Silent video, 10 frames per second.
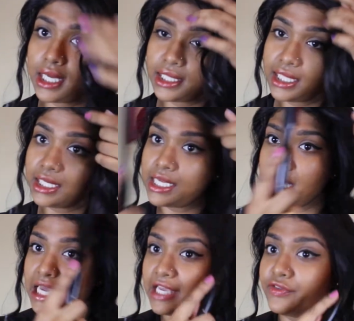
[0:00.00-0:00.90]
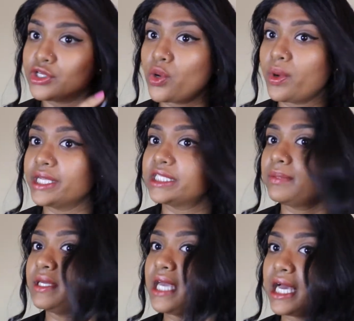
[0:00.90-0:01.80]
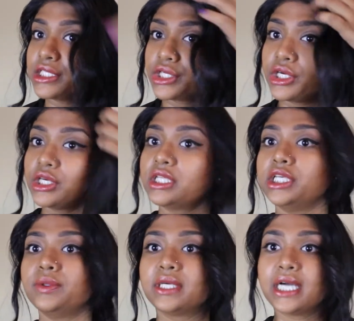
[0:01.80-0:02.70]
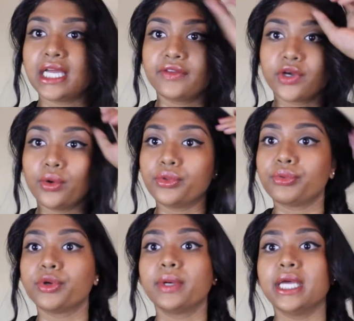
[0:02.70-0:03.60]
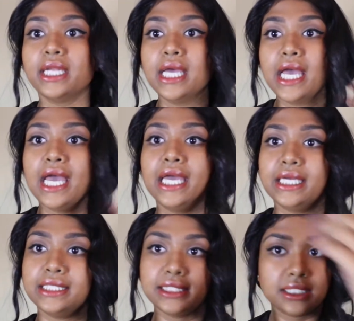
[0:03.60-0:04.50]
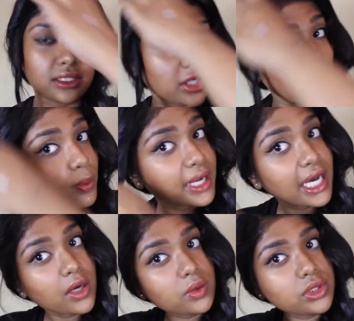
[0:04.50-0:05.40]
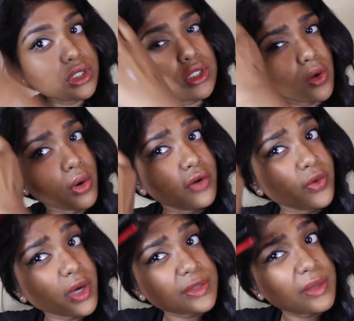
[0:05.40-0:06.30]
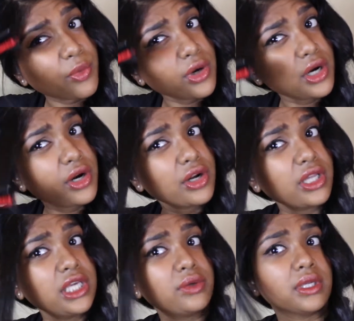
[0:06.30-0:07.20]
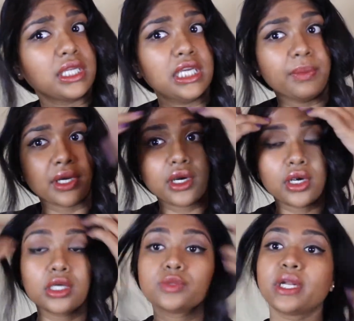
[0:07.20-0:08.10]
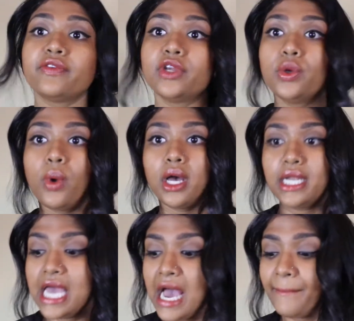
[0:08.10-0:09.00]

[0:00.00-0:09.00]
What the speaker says: And then if you don't want it to be as curly, you can kind of go through it and comb it out, or if you want it to be more curly, you could keep it curled, whatever you want.